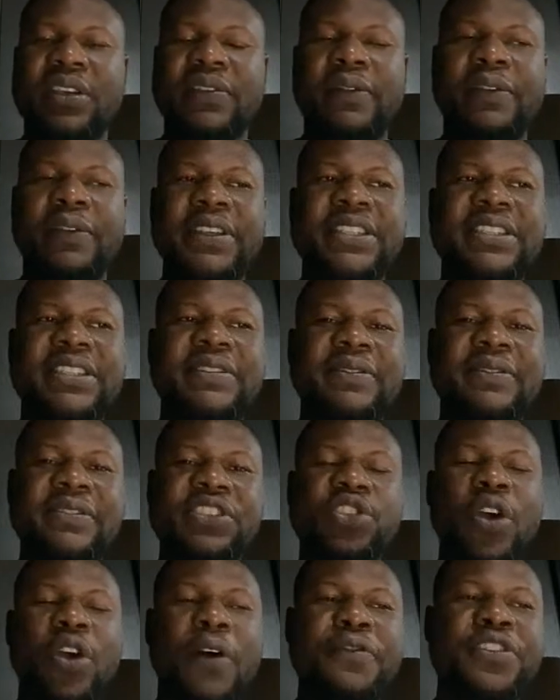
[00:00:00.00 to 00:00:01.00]
These
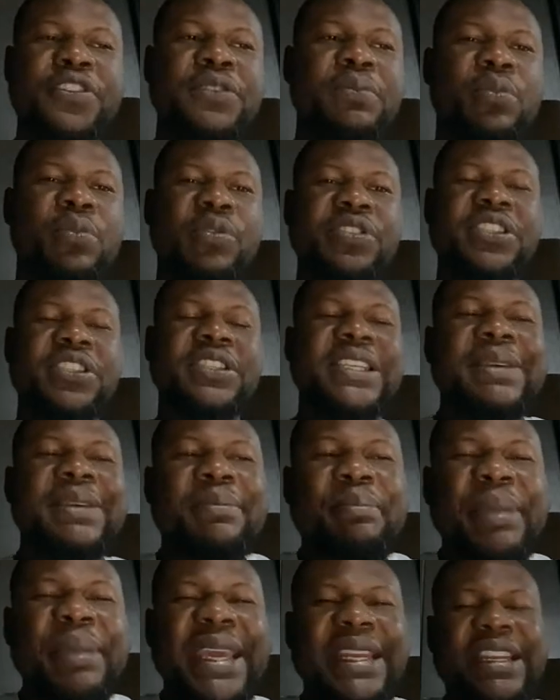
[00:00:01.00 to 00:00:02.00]
stuffs must
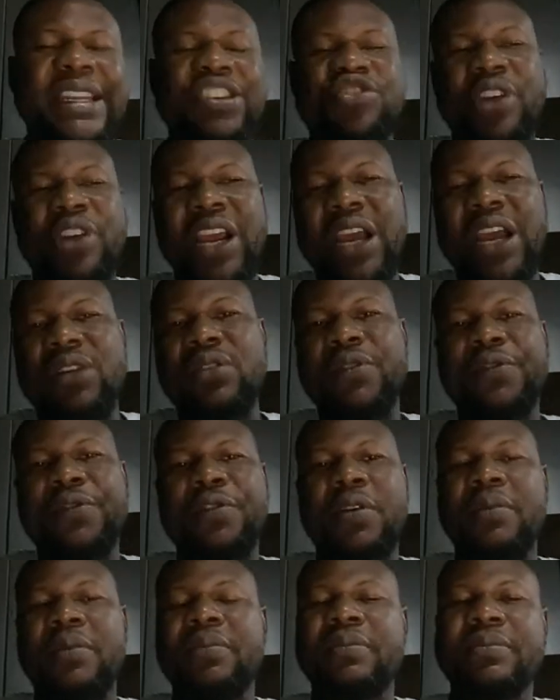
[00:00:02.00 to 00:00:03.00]
be in a triangle
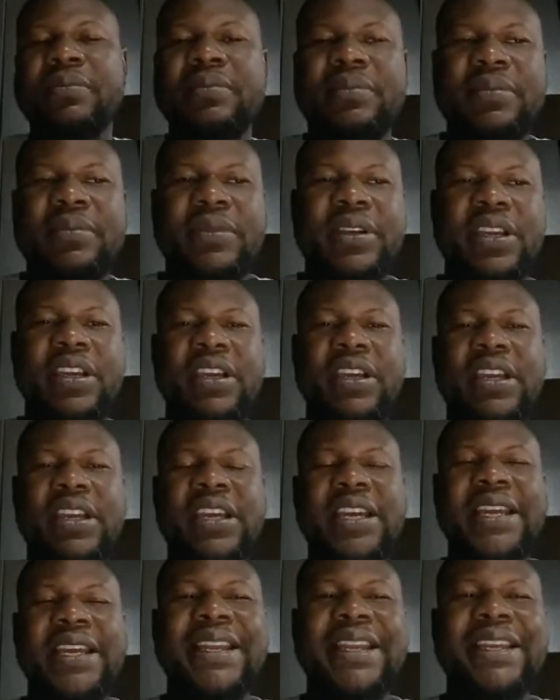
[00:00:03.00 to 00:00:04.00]
form
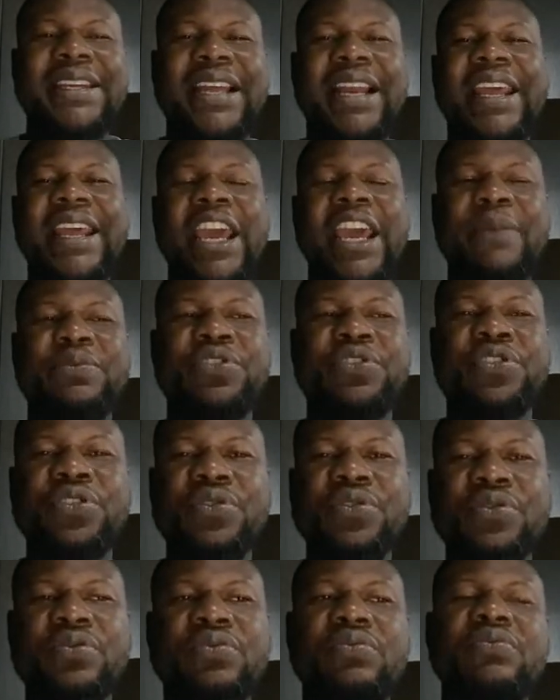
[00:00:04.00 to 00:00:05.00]
that helps
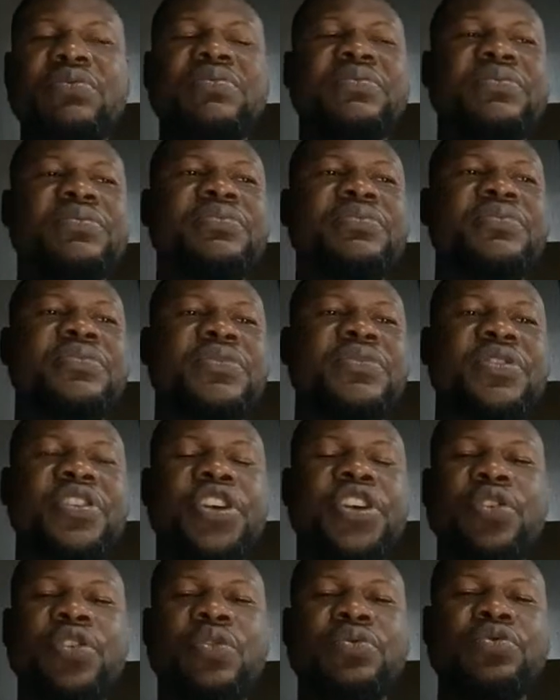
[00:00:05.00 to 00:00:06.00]
you, you
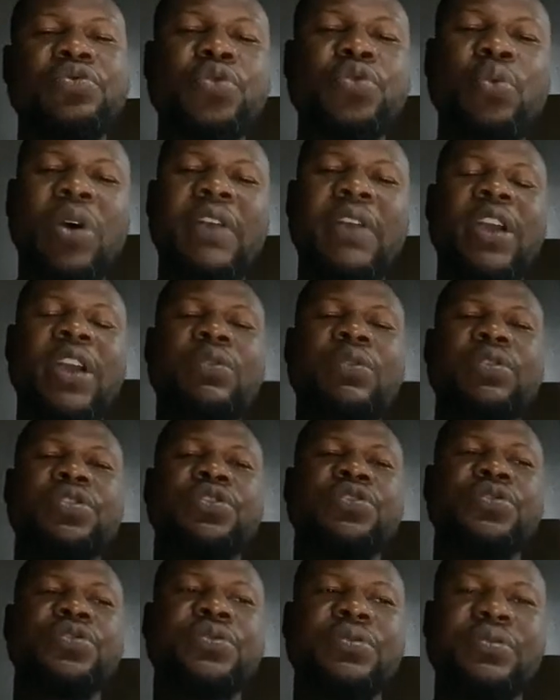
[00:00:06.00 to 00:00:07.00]
know, do whatever you want to
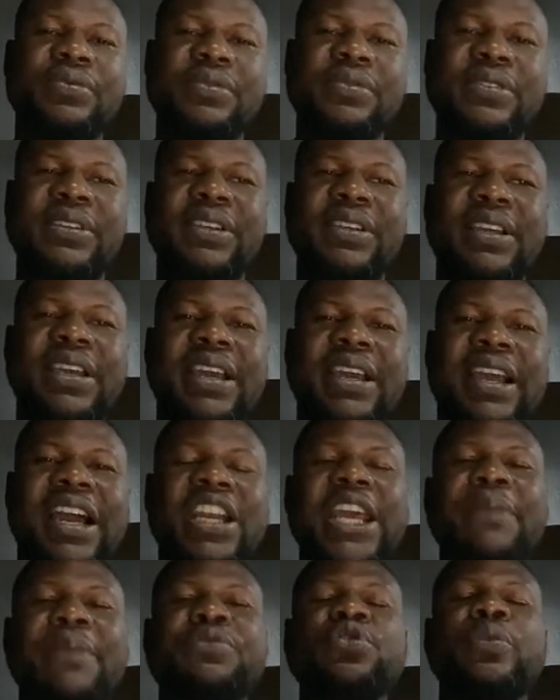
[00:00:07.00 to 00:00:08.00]
do and
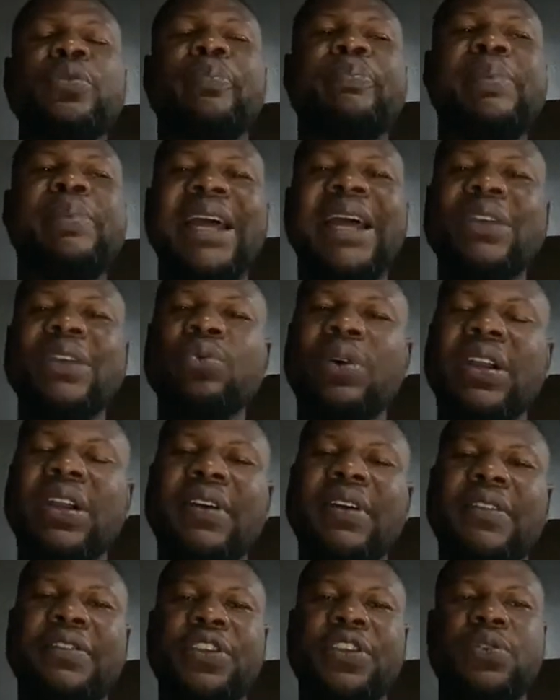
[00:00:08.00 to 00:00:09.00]
helps you plan
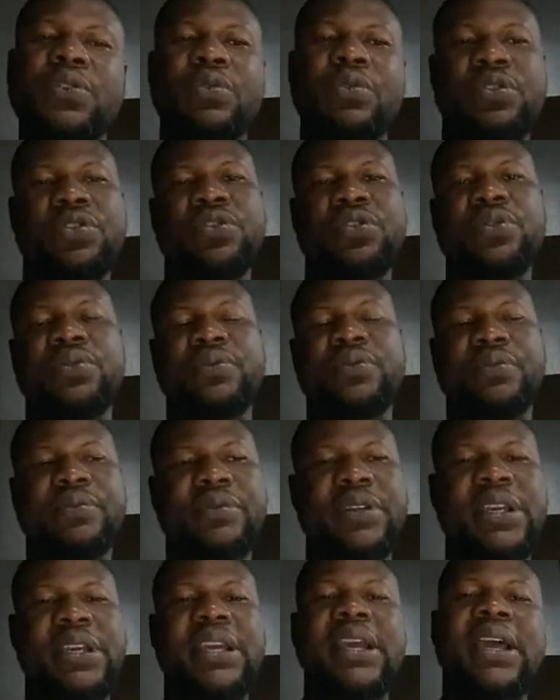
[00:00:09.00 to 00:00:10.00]
whatever thing you want to do.
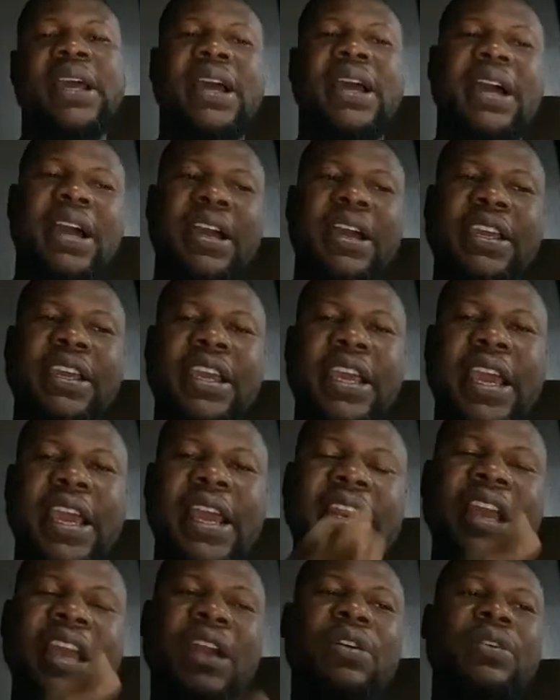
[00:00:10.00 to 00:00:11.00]

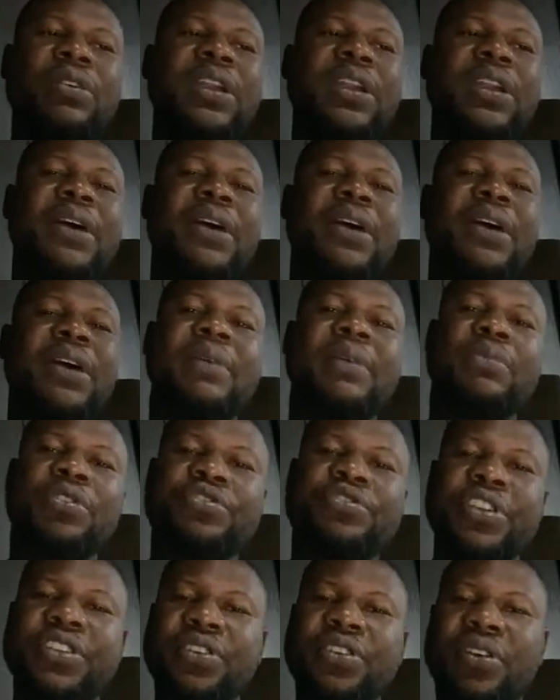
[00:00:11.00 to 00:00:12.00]
Earlier on, our
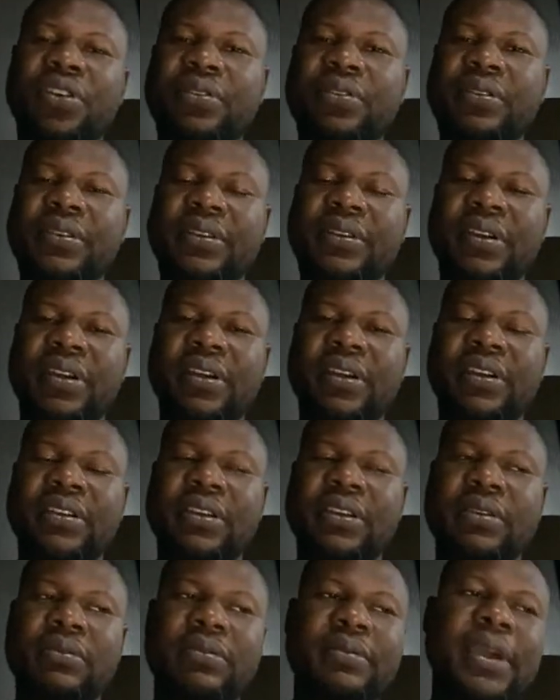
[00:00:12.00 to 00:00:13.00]
moderator
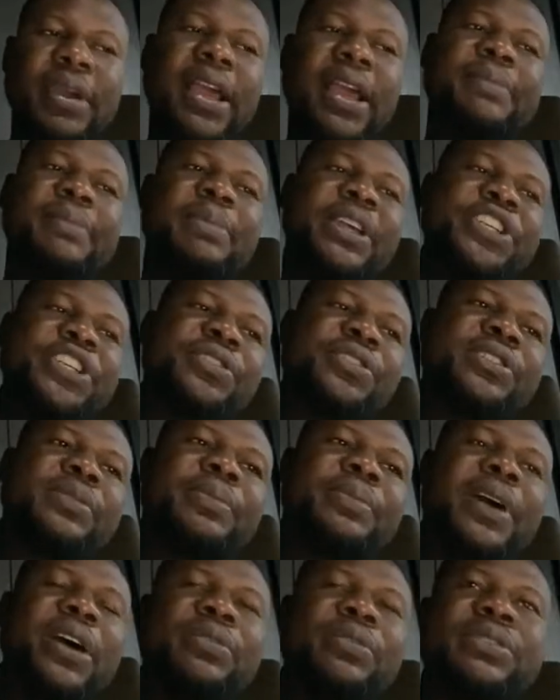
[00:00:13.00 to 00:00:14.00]
mentioned
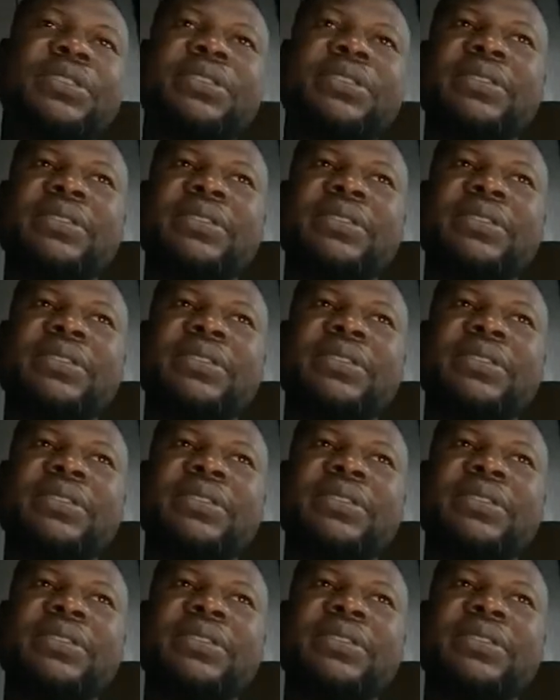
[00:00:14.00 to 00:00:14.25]
about